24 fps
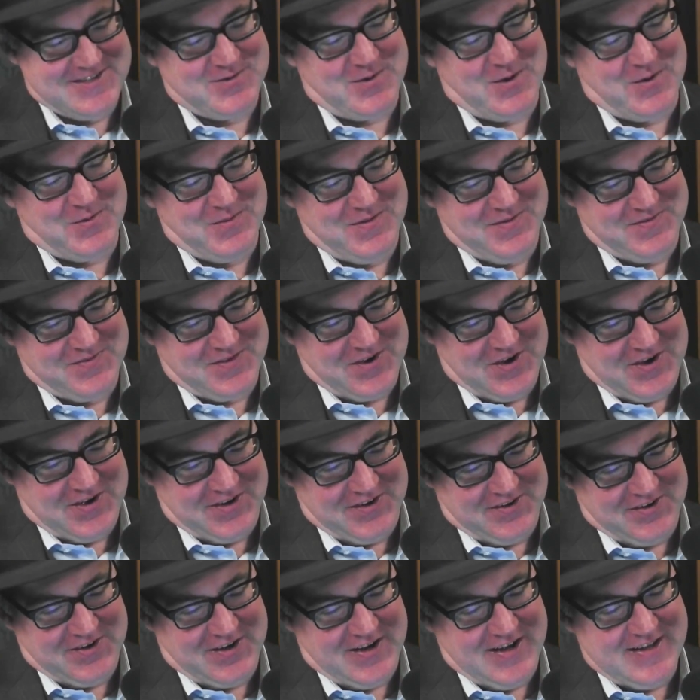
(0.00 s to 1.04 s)
is what we've
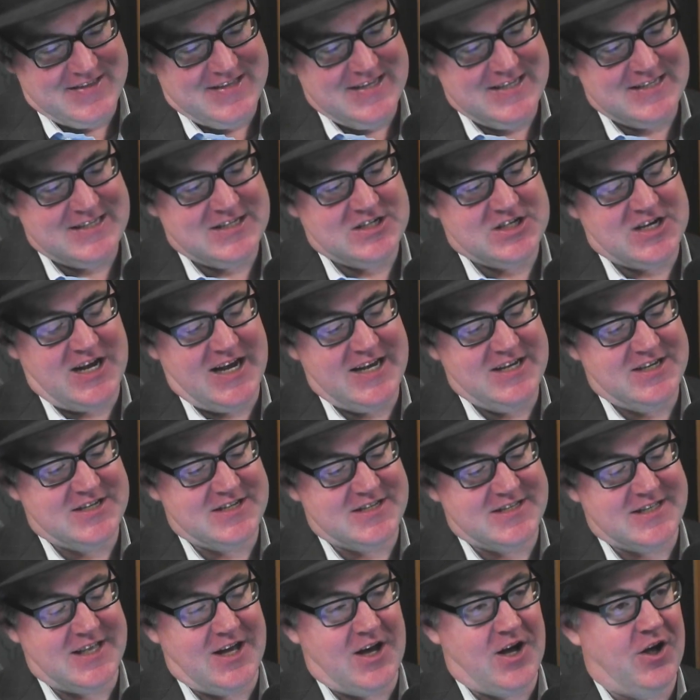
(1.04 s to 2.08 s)
got, right? This
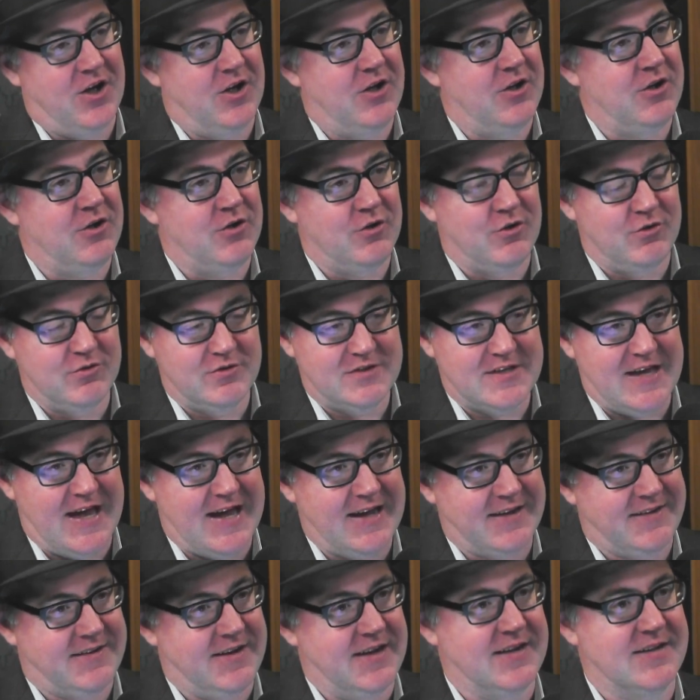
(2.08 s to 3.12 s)
changes the whole
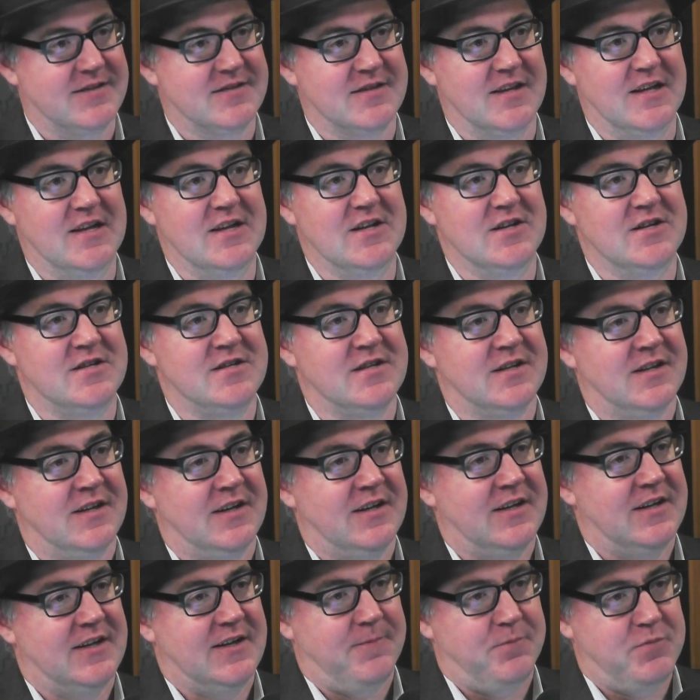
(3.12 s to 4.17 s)
tactics and
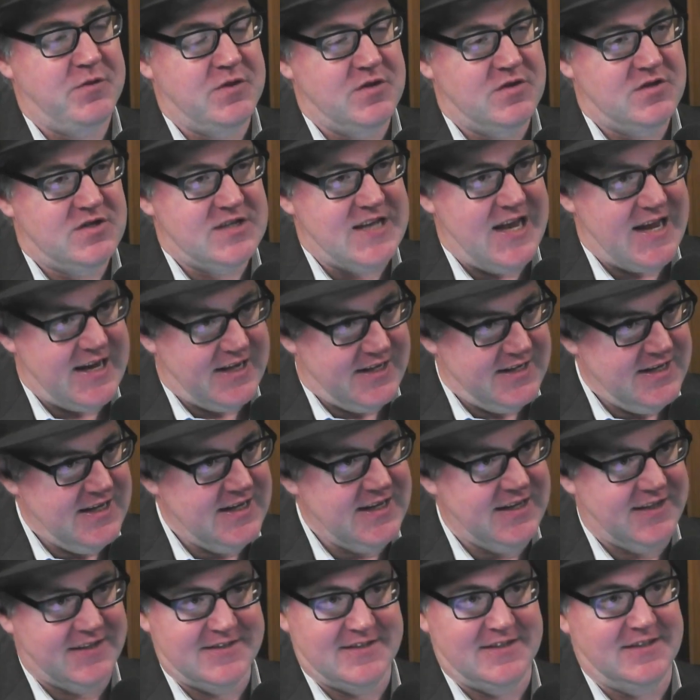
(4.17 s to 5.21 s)
okay.
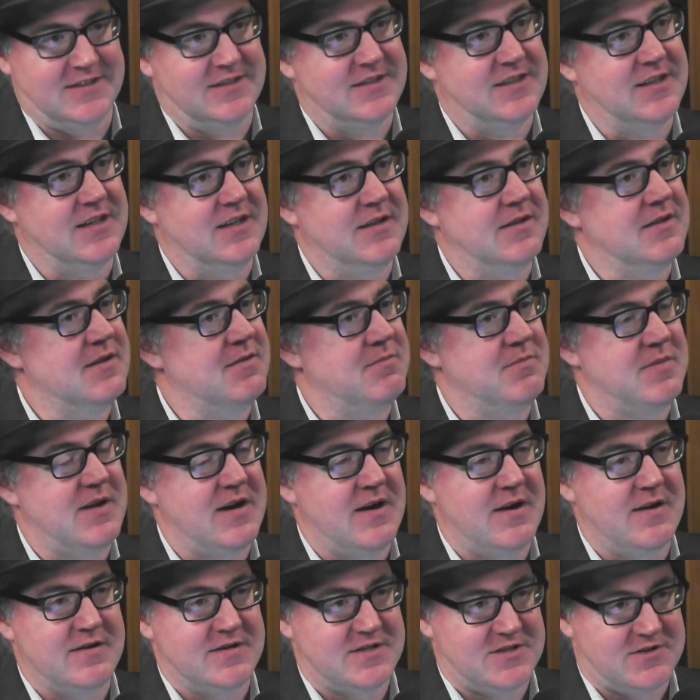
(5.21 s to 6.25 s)
techniques that the
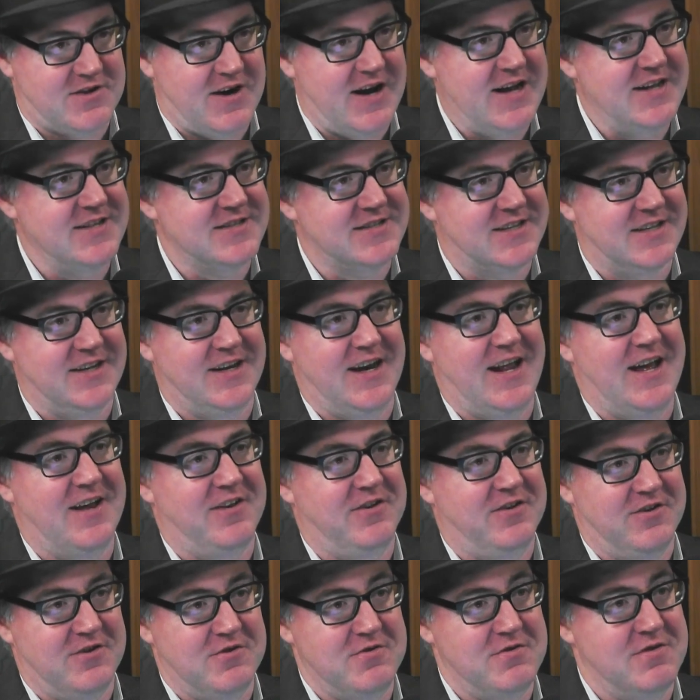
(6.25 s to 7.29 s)
Amer- Australians can
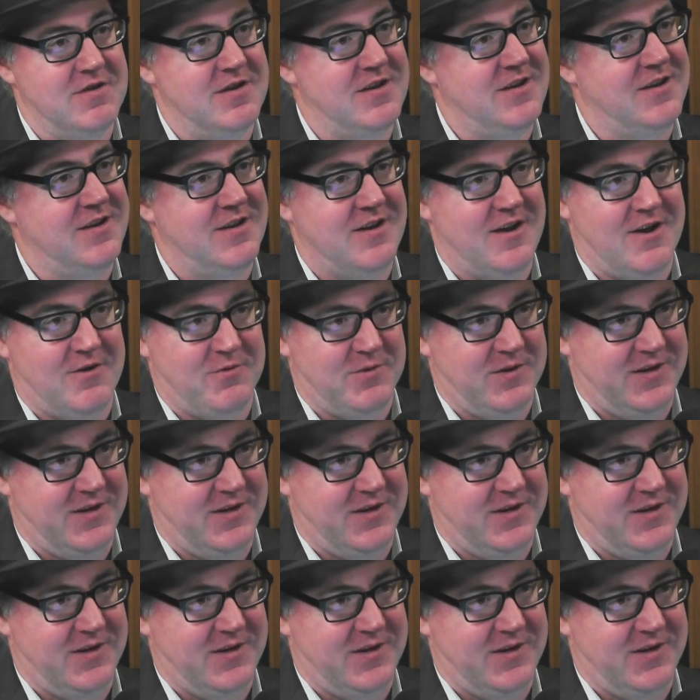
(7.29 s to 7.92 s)
now do that no